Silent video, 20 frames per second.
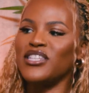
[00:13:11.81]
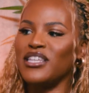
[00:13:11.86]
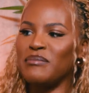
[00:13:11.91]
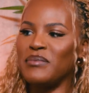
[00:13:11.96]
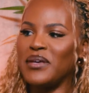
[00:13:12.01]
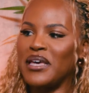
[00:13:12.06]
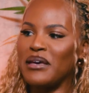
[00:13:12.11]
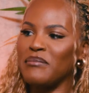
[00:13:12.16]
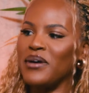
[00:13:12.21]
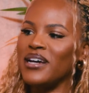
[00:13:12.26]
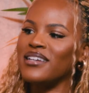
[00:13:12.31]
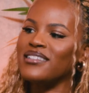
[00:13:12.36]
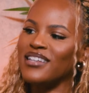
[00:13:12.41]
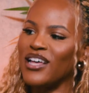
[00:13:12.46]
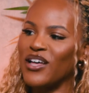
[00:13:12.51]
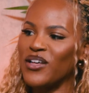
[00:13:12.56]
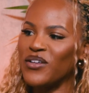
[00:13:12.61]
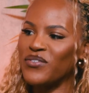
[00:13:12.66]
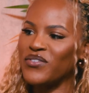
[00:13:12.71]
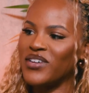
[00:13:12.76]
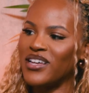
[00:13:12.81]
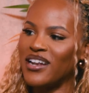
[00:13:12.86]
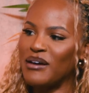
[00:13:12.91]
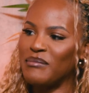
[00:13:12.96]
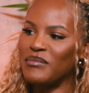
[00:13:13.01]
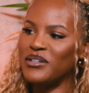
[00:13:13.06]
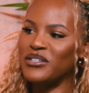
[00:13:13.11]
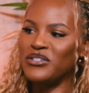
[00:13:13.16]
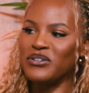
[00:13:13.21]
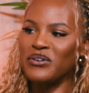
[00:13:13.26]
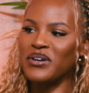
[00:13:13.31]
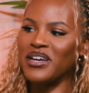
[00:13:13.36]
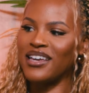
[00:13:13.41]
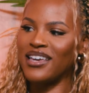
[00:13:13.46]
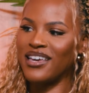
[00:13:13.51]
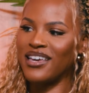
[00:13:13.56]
being myself, and I'm enjoying